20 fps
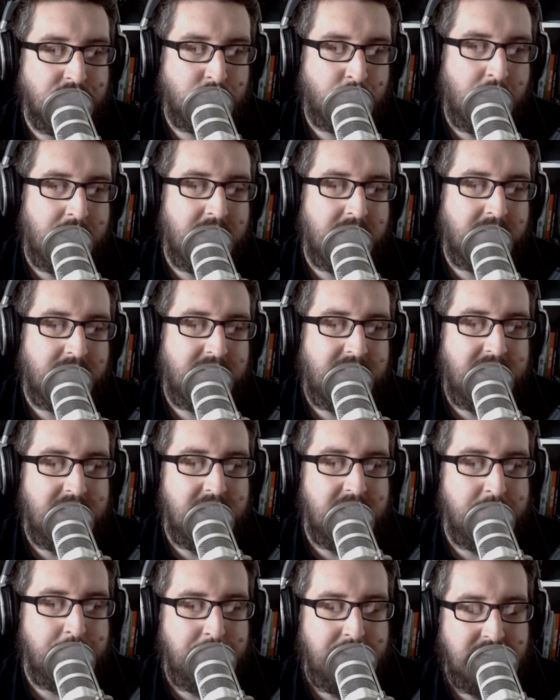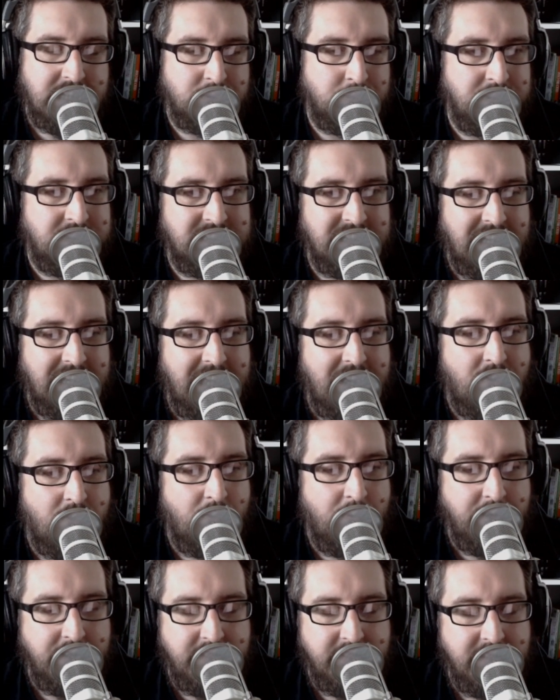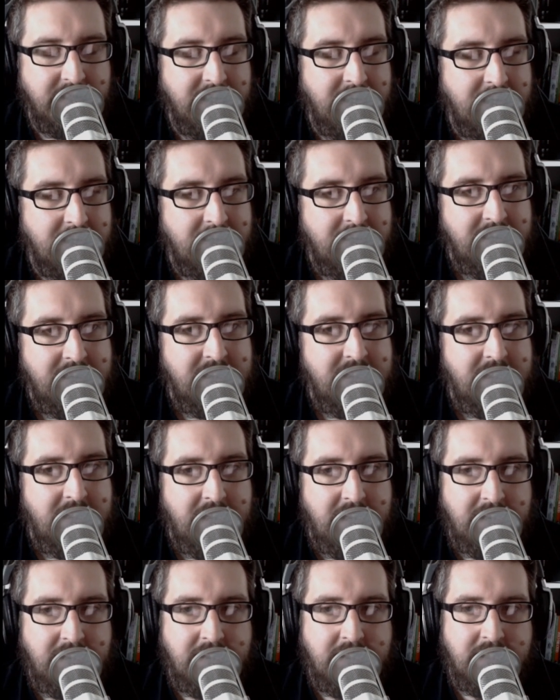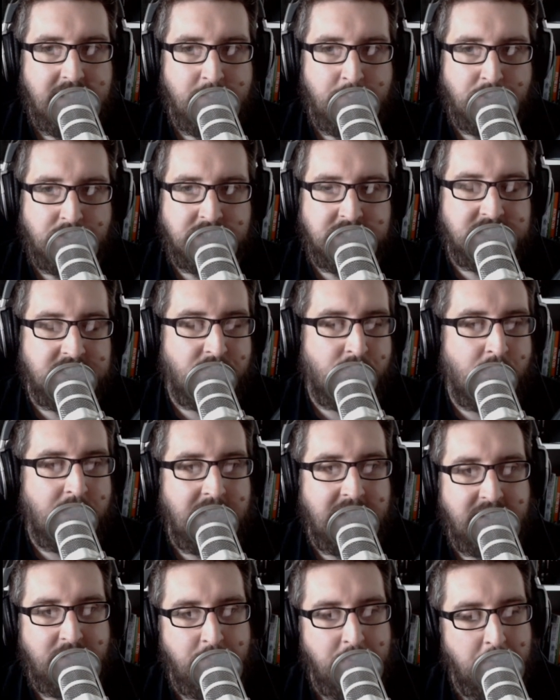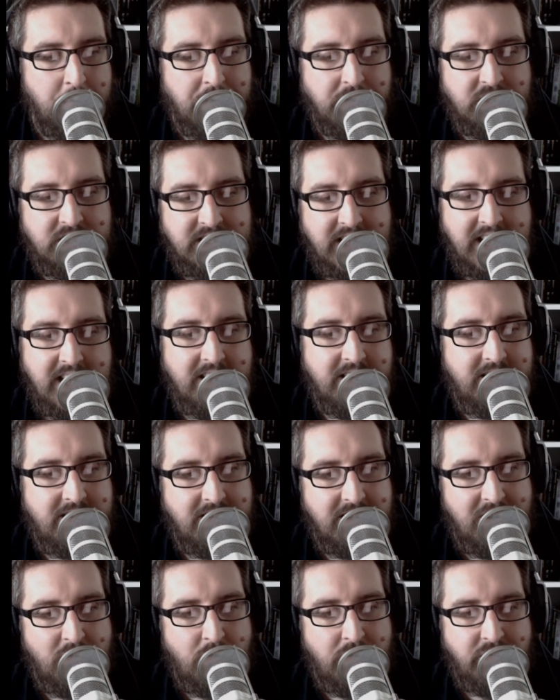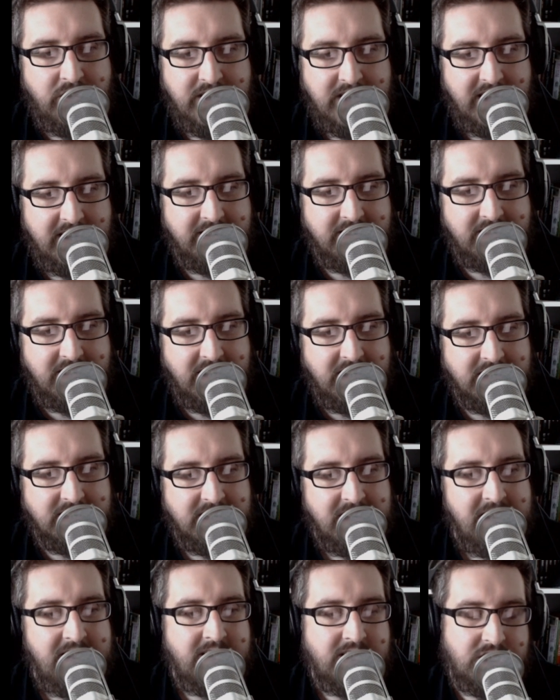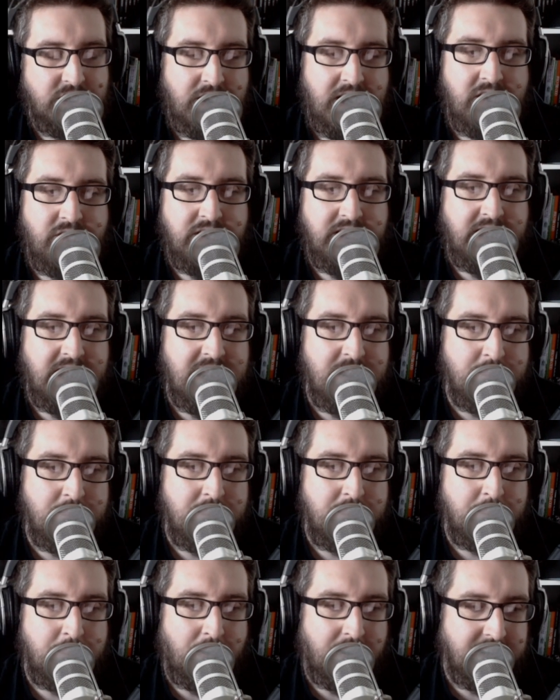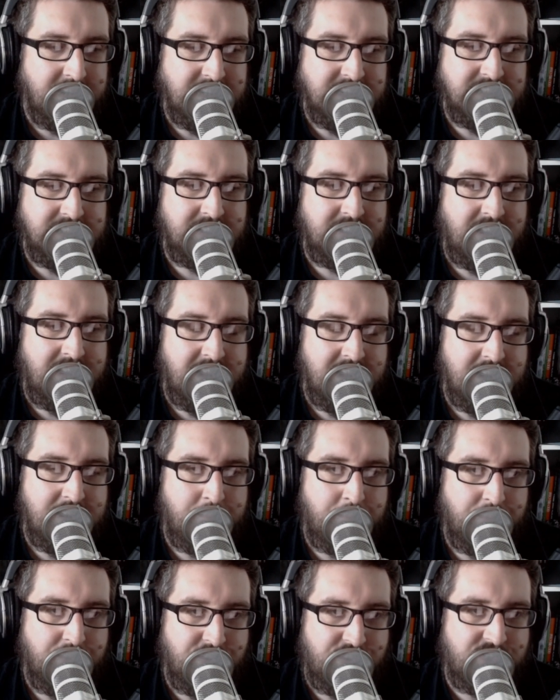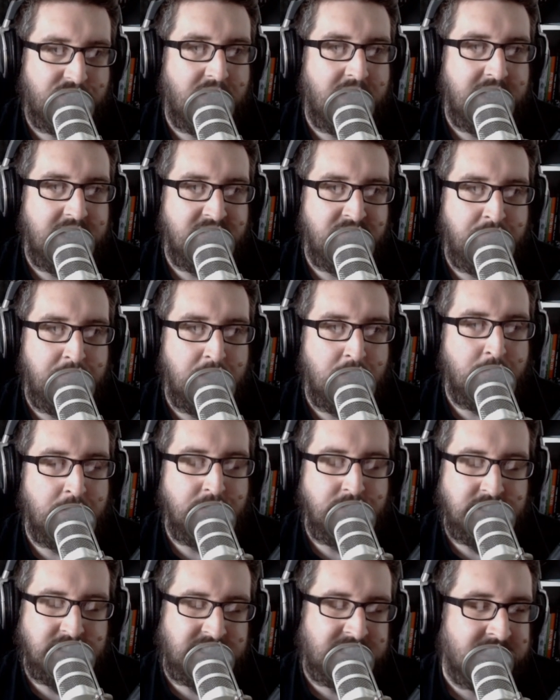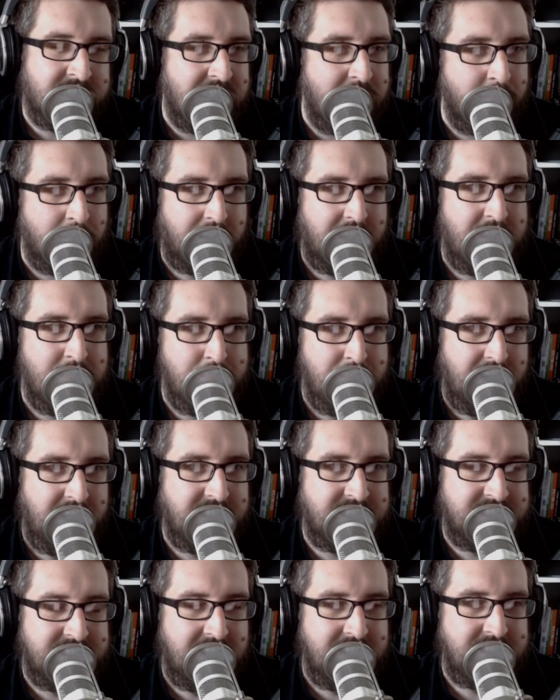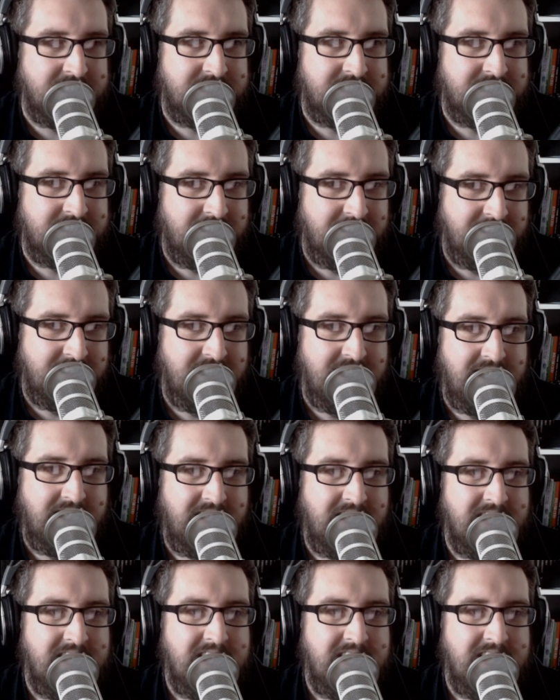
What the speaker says: well, as we see later on in the books and stuff, where he lets Bilbo stay at Rivendell and things. So having him by the side of Bilbo just seemed like it made sense, I think.